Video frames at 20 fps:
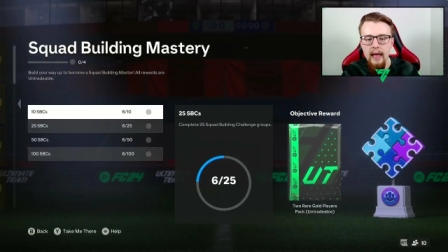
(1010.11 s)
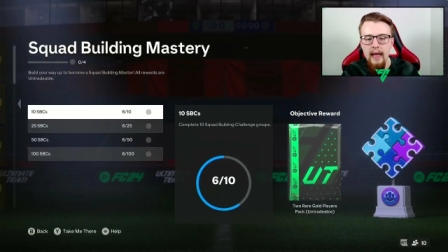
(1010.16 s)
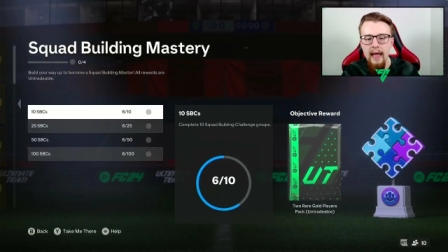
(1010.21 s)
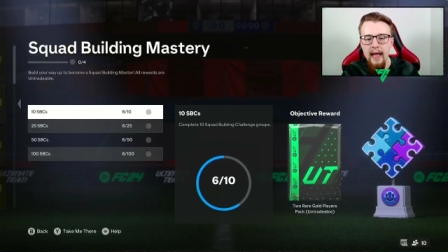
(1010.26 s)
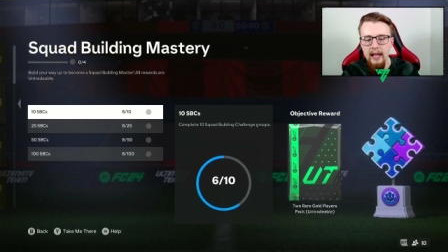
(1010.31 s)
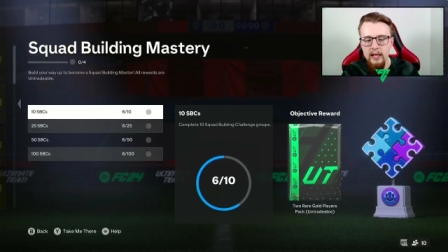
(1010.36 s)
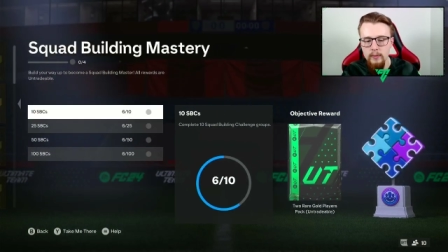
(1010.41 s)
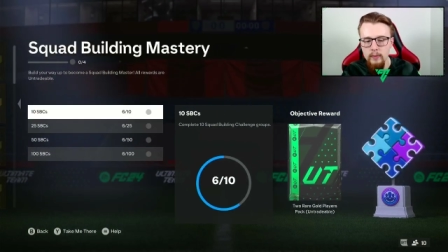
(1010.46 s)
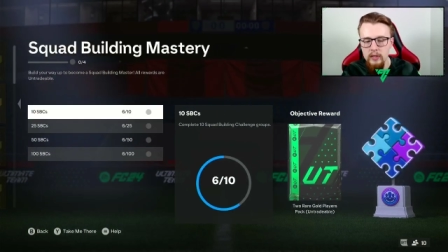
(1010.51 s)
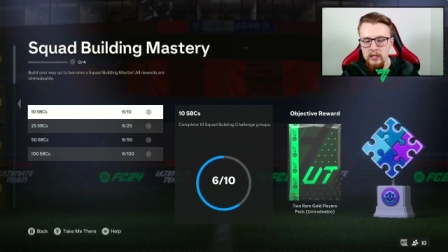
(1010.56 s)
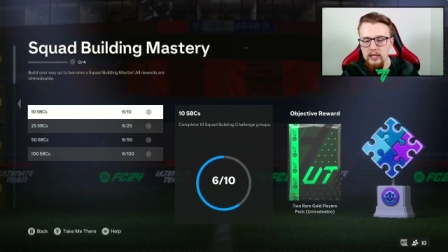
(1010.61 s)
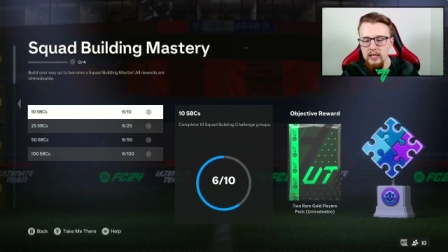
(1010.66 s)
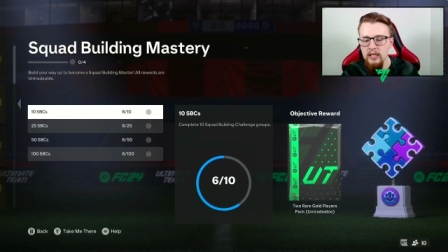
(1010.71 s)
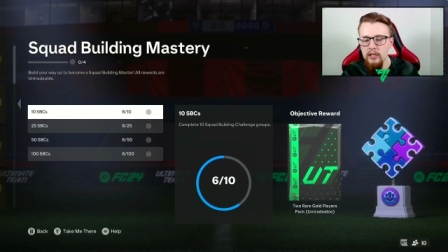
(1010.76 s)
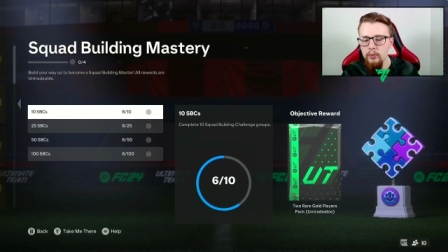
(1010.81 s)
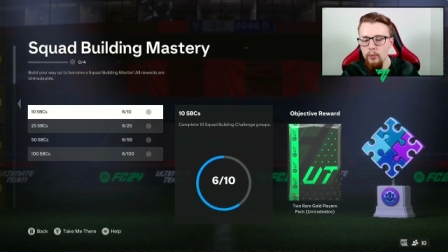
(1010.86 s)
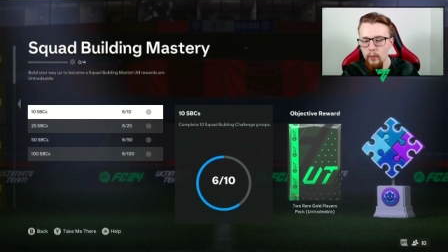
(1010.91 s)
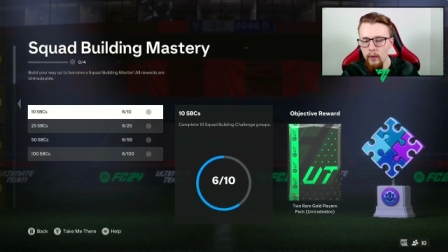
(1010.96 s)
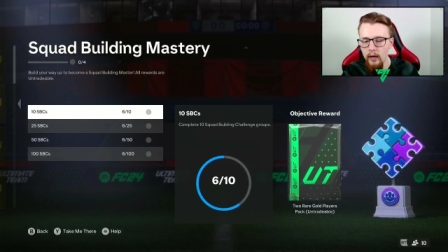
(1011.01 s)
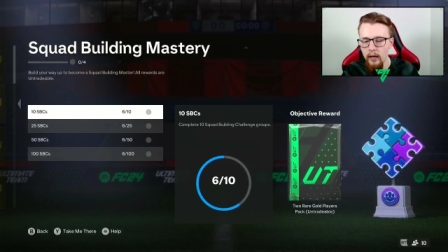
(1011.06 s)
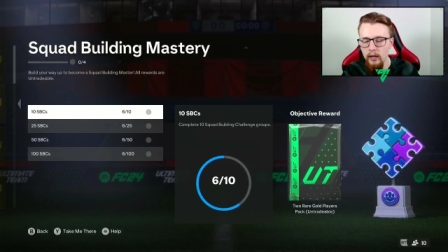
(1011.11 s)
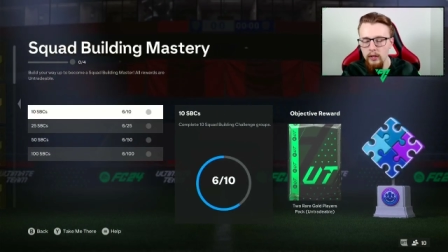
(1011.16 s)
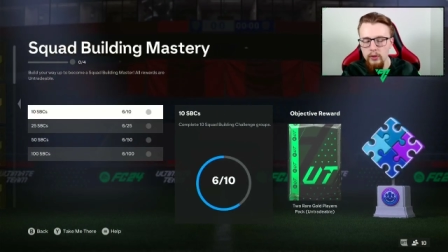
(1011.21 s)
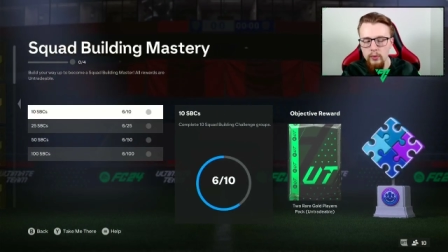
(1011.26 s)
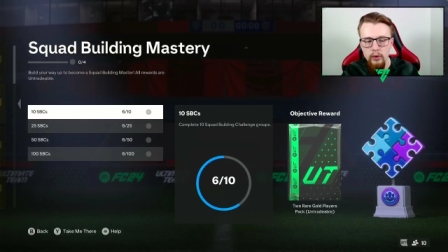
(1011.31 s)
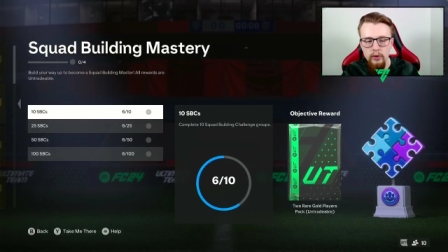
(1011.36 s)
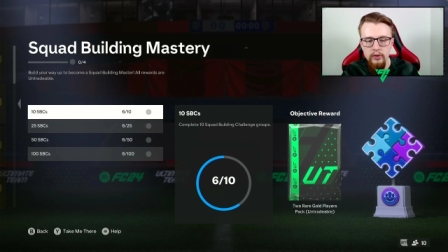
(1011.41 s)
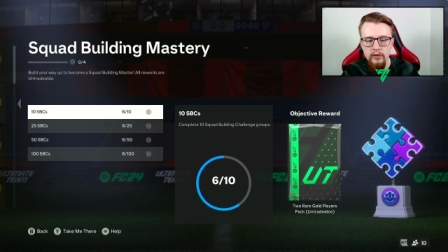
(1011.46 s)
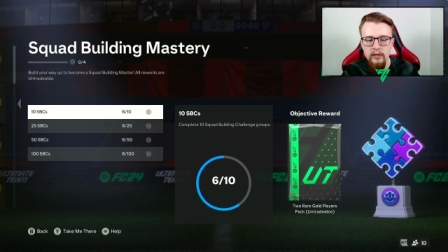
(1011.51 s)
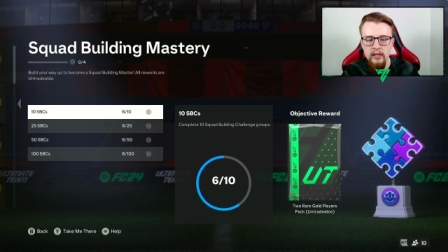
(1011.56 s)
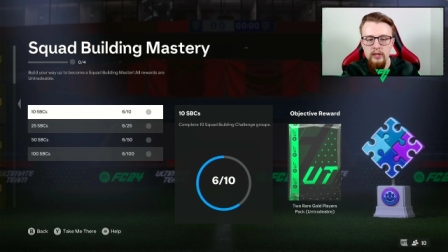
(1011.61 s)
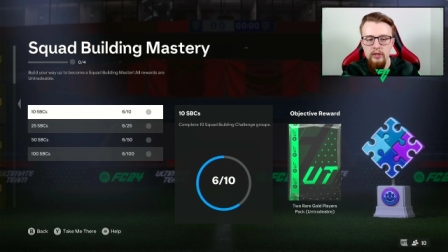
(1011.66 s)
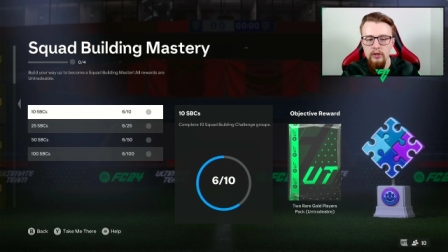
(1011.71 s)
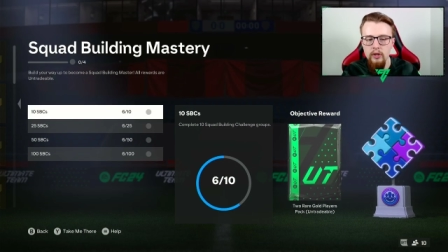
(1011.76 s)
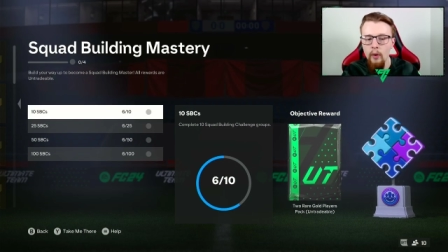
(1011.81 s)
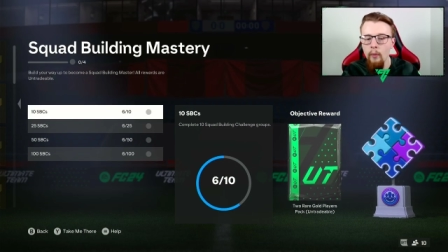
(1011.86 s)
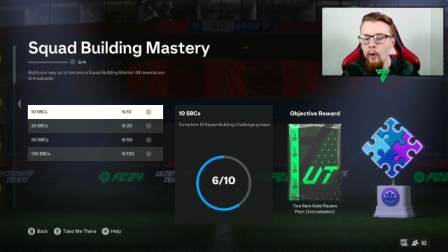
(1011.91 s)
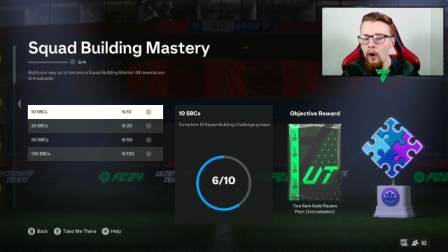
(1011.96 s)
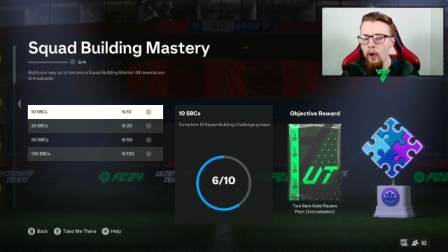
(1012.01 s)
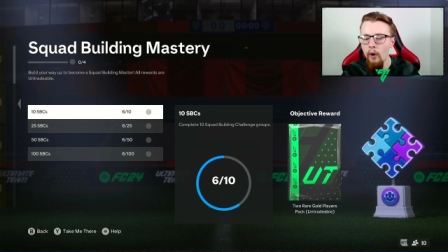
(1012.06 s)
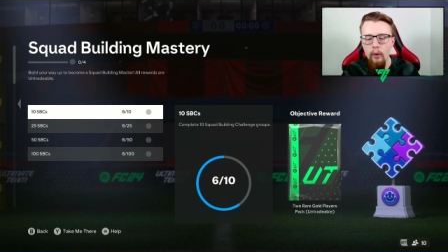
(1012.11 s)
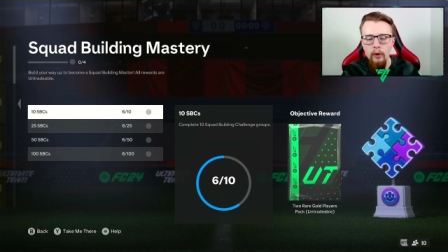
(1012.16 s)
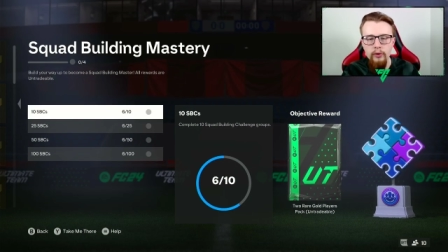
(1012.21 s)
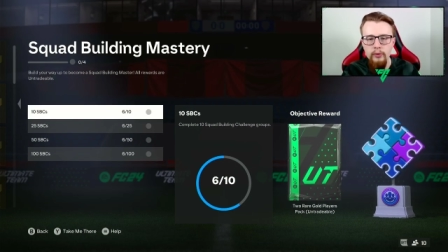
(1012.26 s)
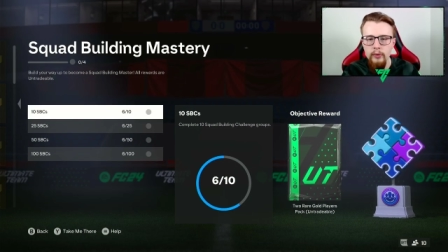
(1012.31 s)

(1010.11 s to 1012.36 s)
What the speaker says: SBCs, we're working towards this. So once